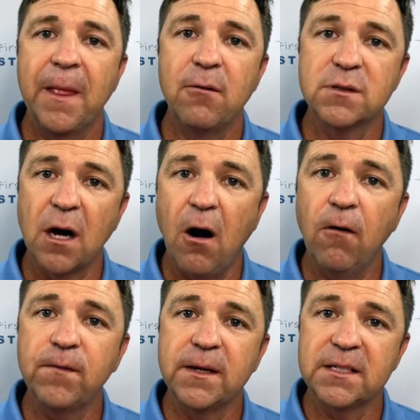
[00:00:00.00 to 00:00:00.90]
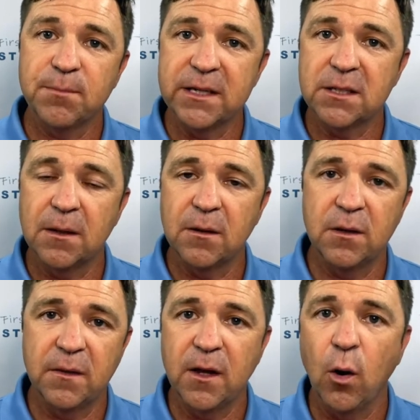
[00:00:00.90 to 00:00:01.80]
it was often, especially
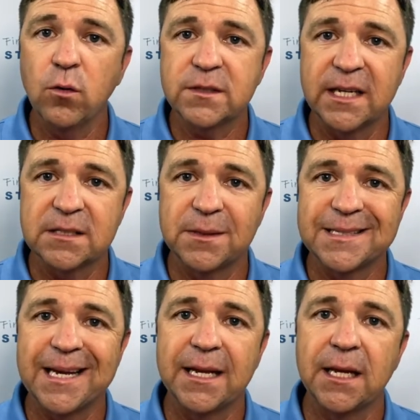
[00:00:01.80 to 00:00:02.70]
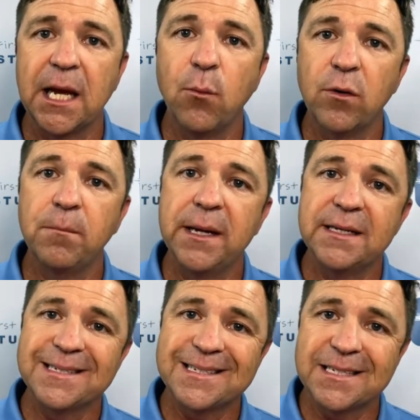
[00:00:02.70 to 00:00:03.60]
in the Old Testament setting, it would be
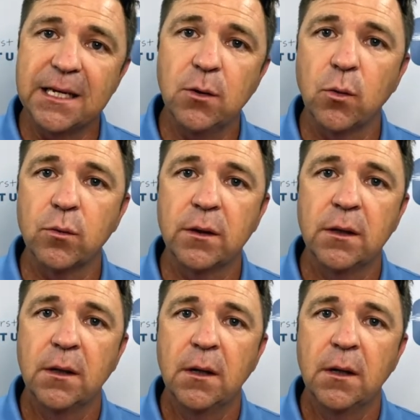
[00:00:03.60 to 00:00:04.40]
sealed